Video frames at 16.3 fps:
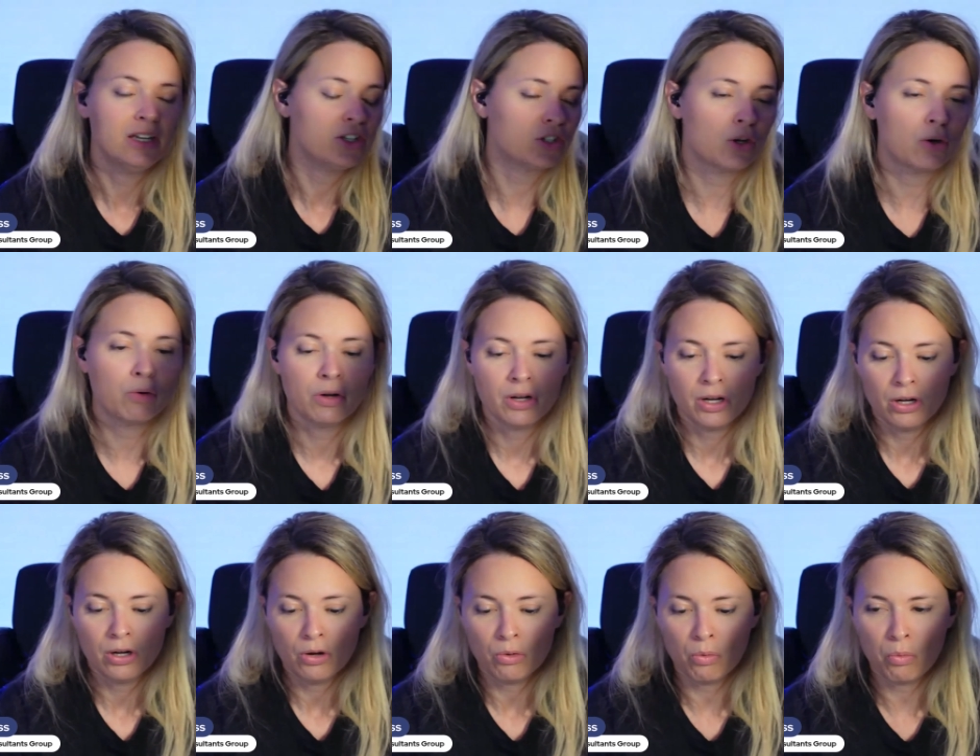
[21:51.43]
So
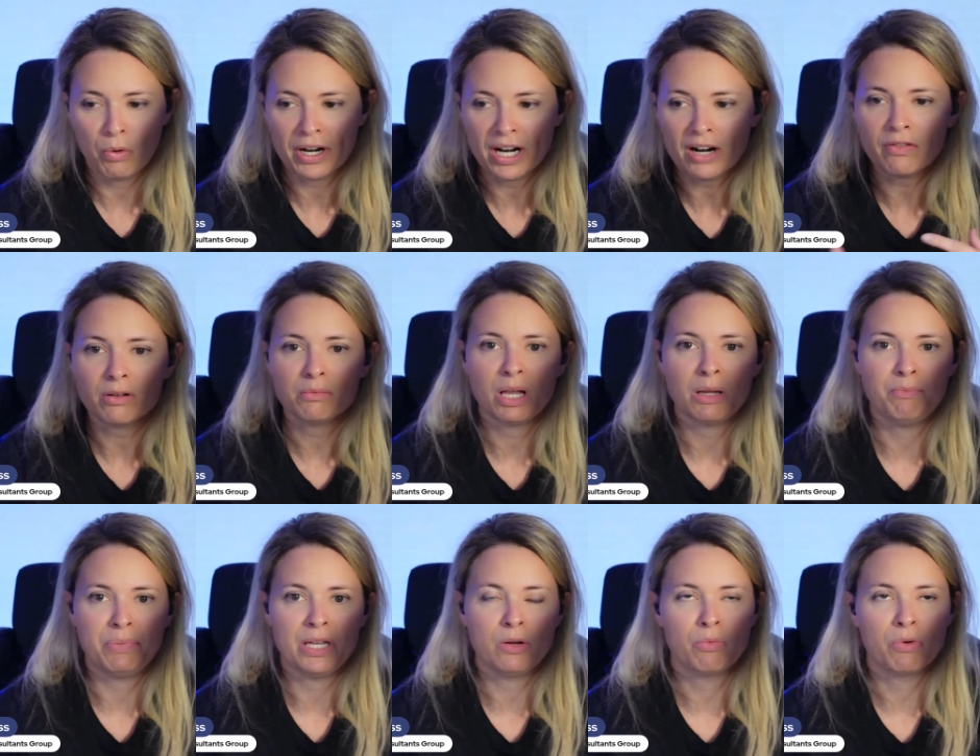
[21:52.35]
whatever it may
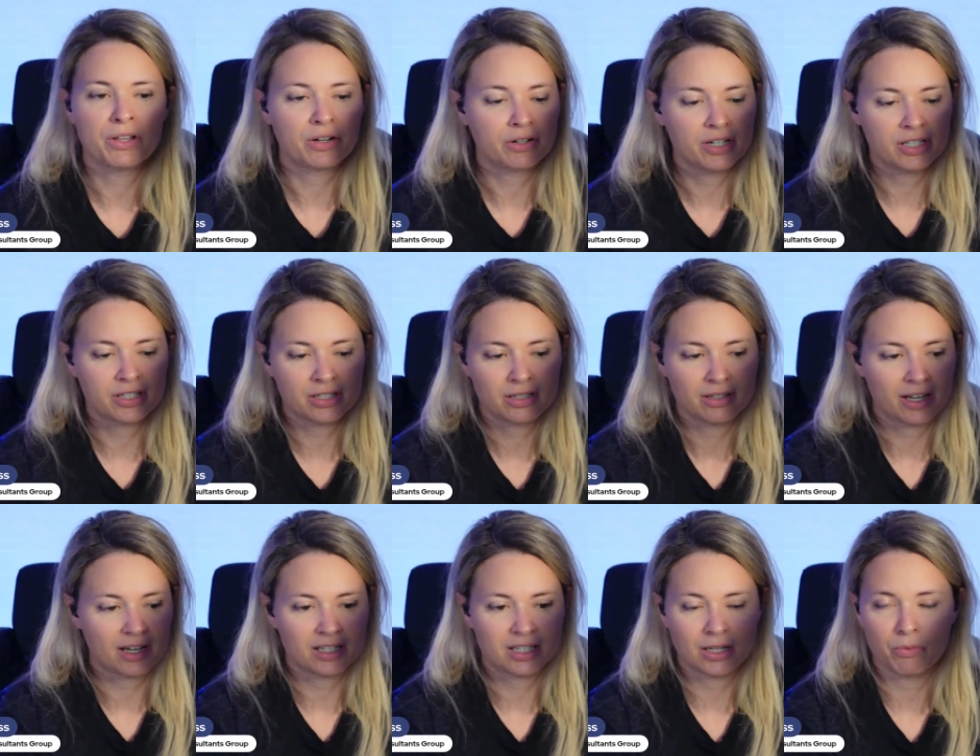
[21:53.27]
be, whether it's
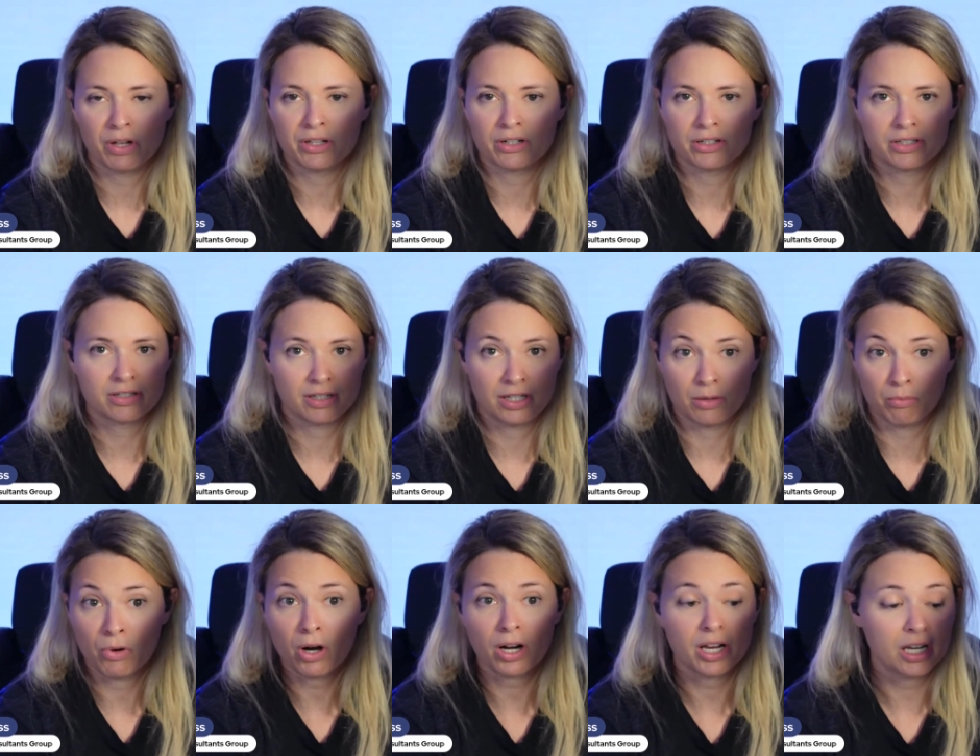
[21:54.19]
like I said, whether it's in the
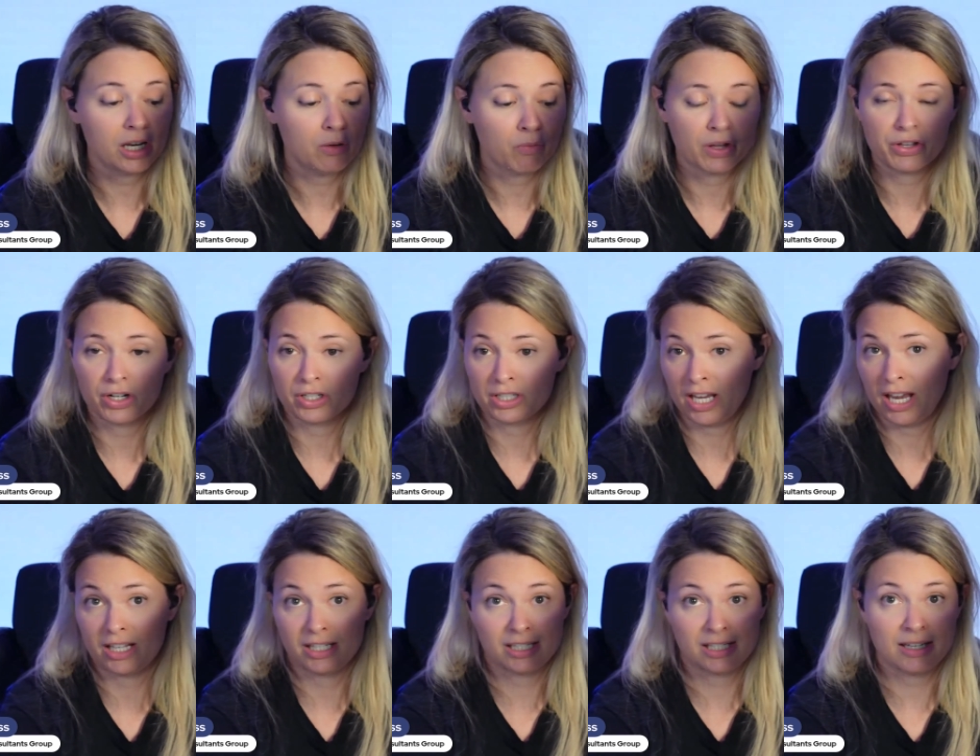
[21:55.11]
marketing, whether it's
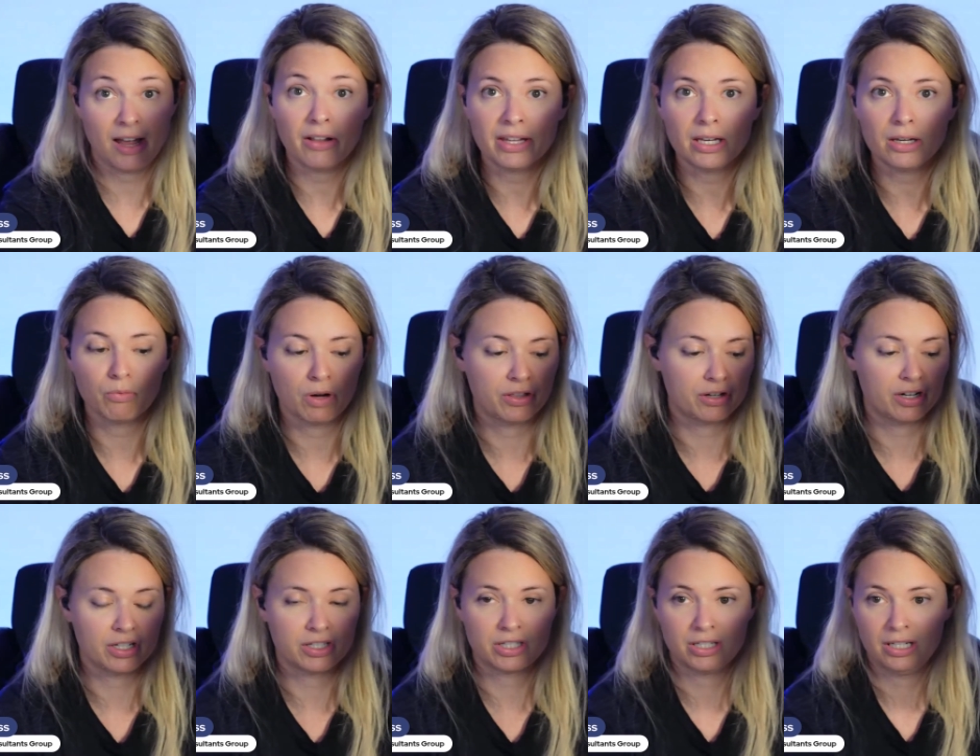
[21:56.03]
hey, it's selling, whether
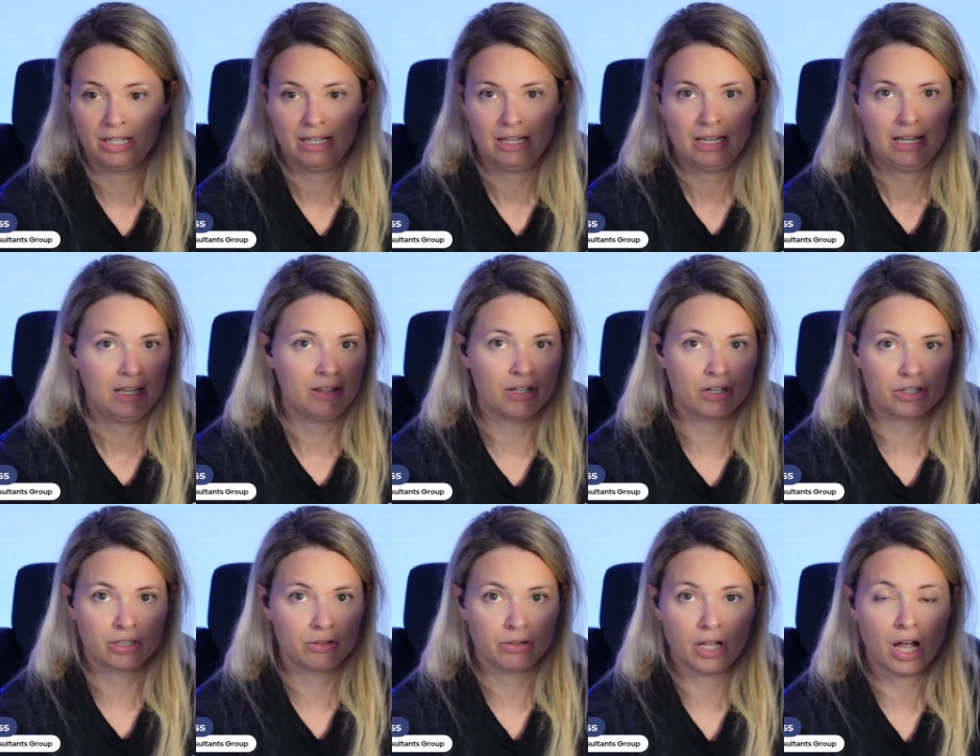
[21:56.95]
it's
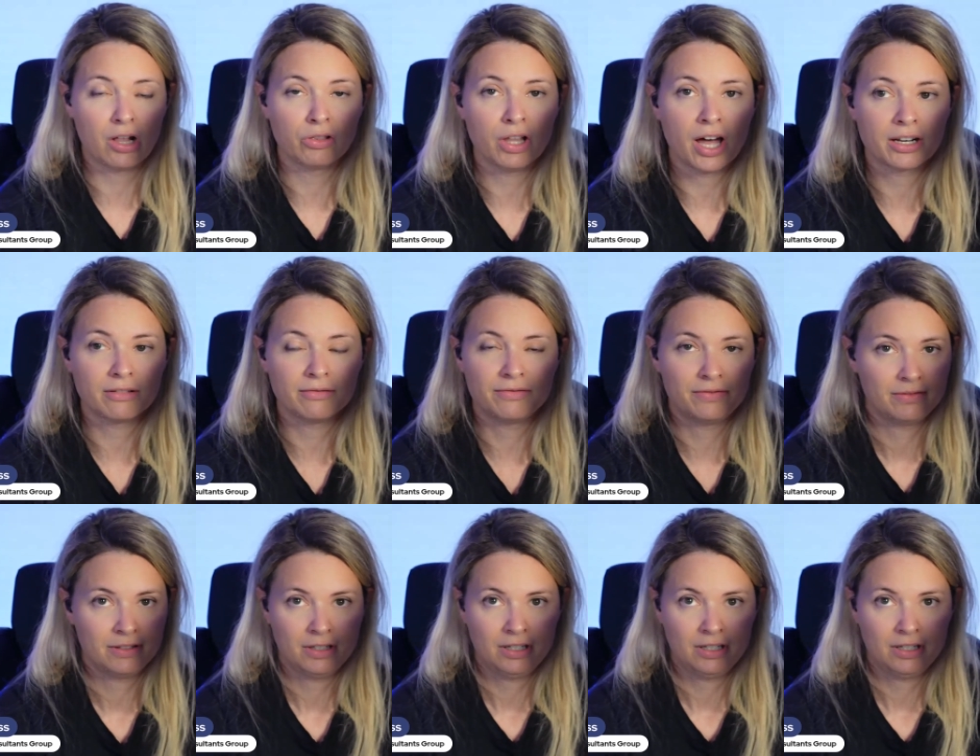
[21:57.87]
there's a lot of